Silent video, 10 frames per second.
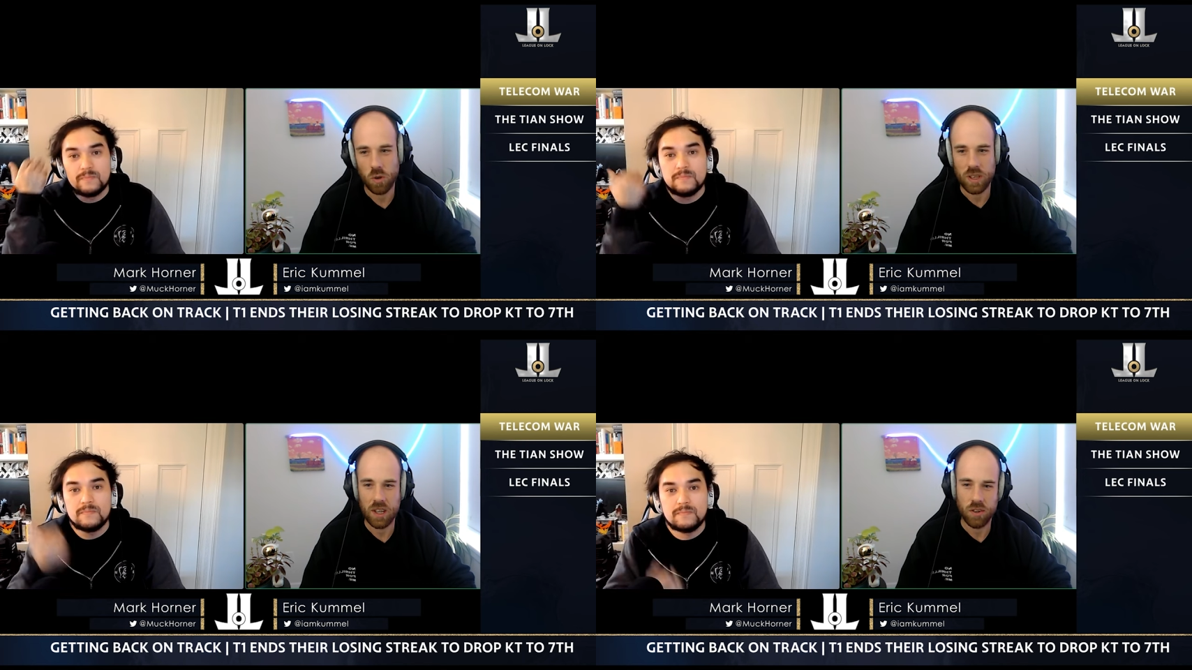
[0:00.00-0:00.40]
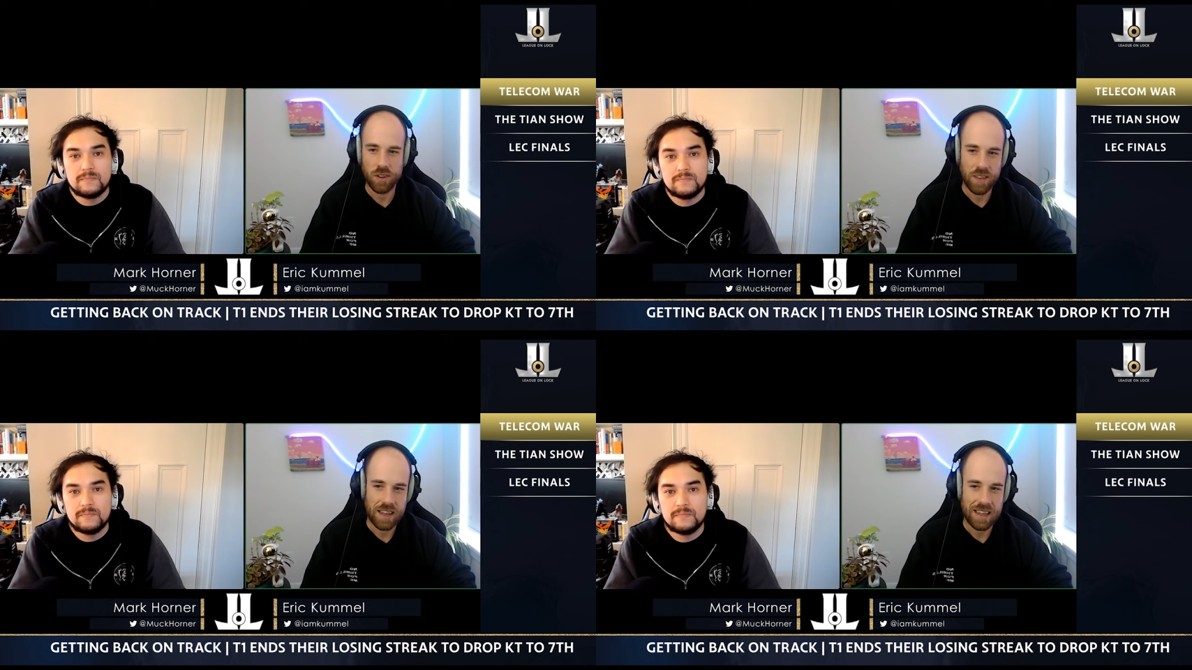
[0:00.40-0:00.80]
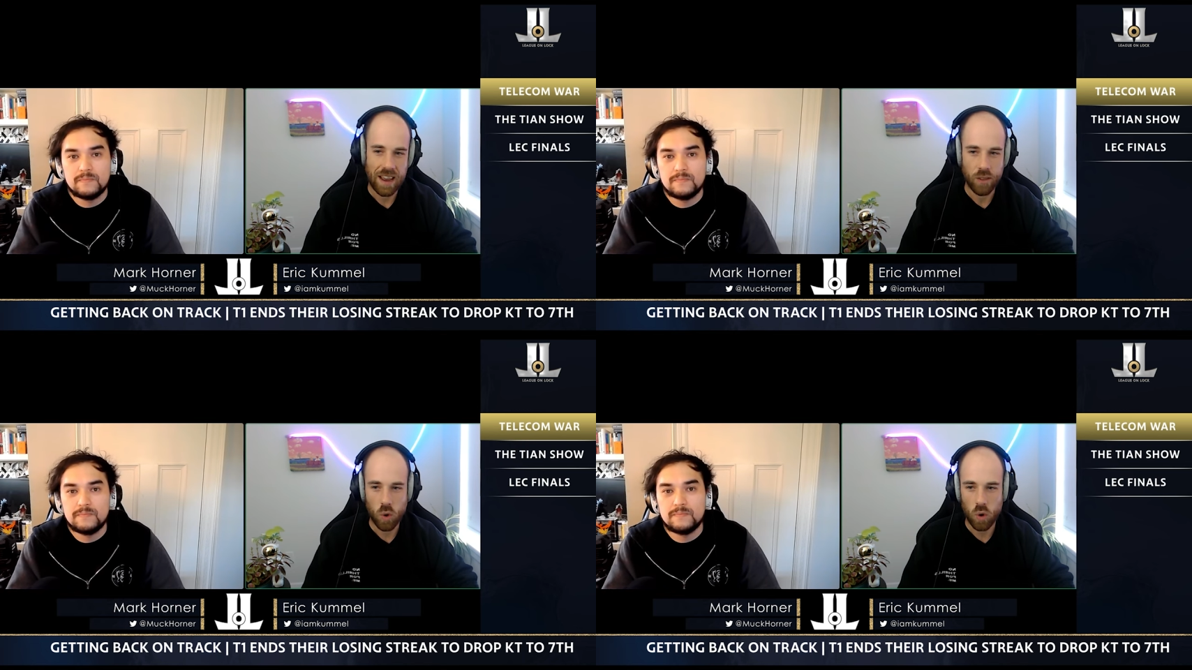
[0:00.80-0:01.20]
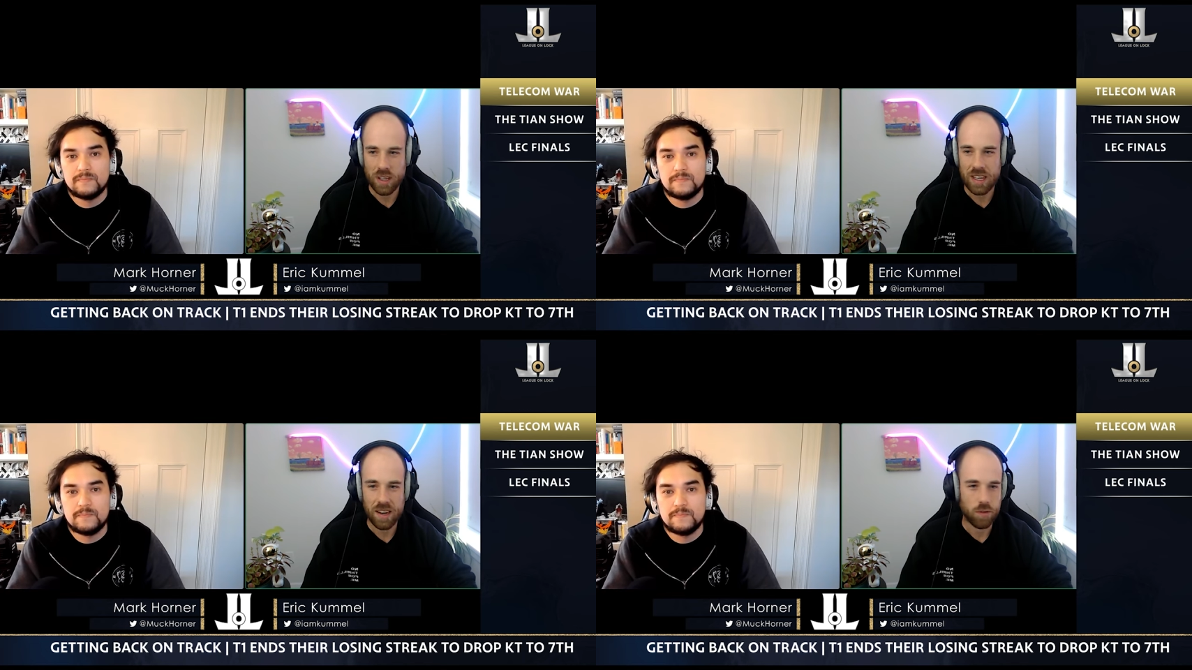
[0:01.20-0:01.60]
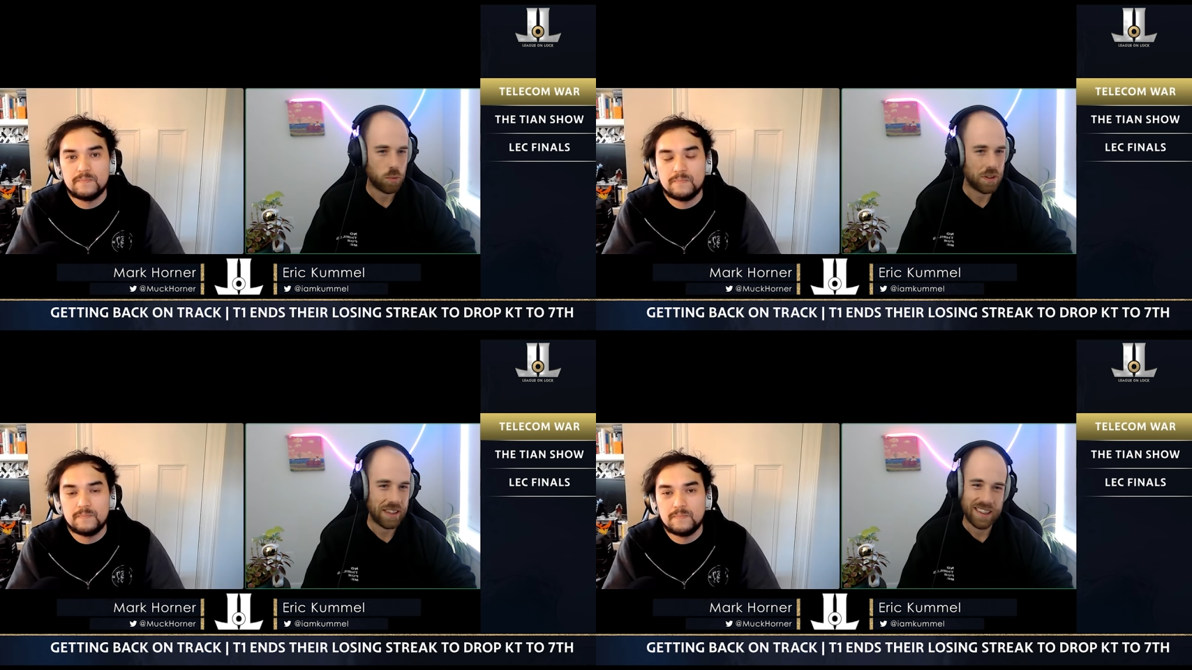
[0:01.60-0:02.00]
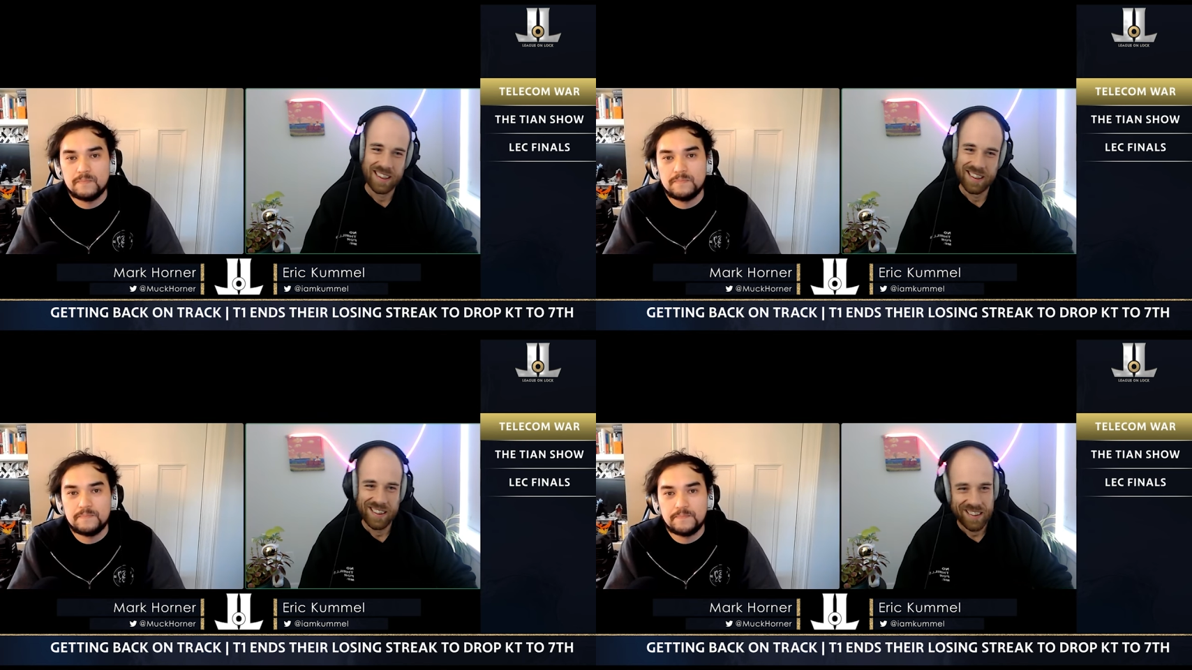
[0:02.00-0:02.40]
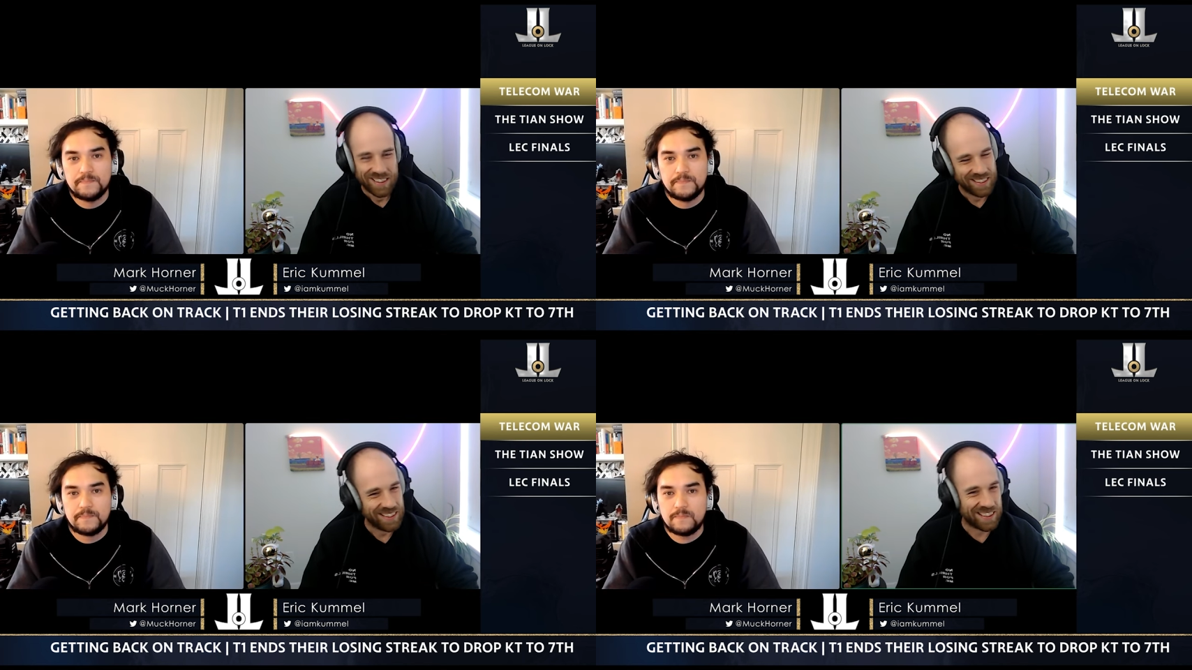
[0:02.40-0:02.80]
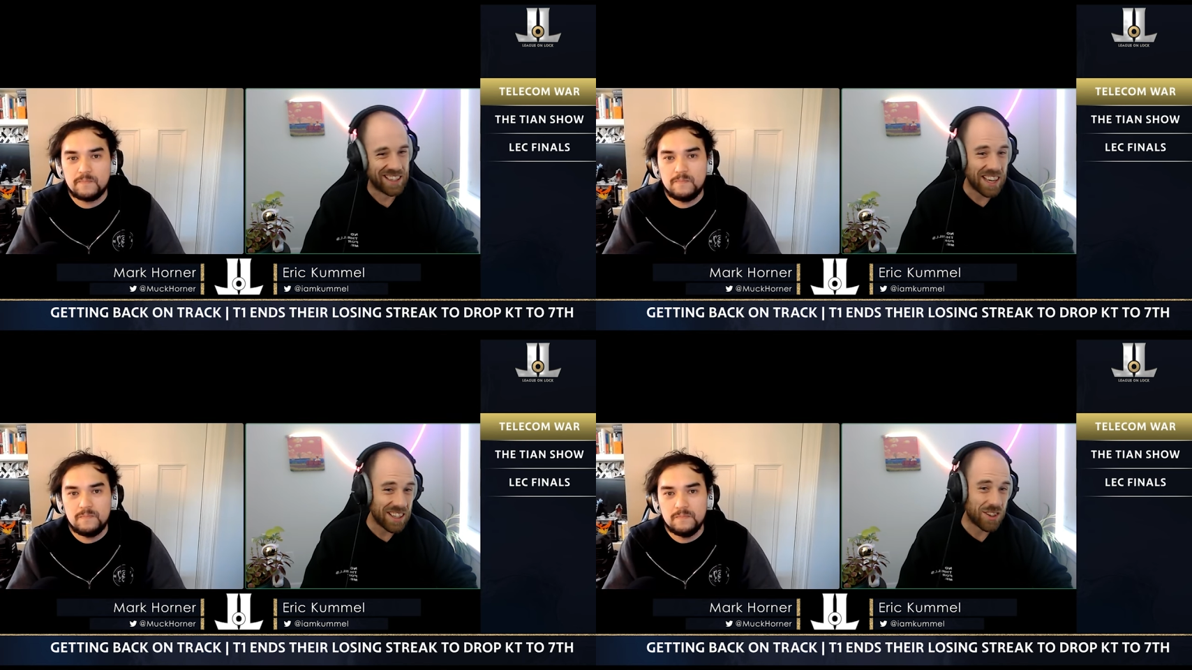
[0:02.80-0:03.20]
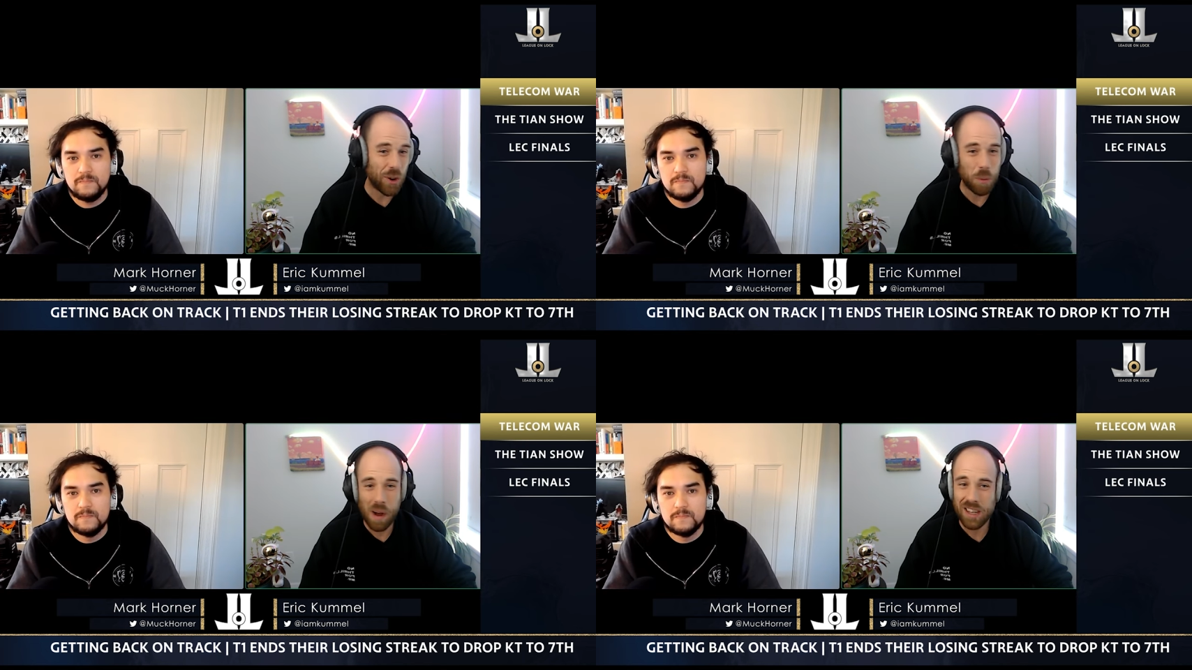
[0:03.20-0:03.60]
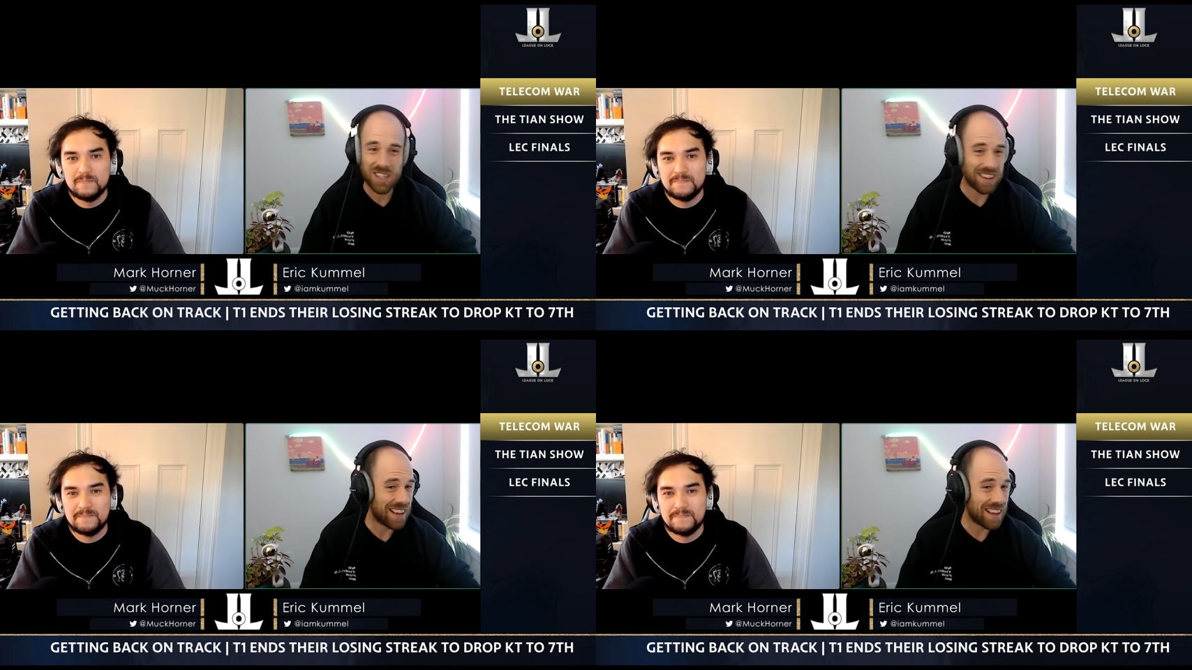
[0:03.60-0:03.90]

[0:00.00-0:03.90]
Speaker 1: killed, and then, yeah, the Corki never really did too much.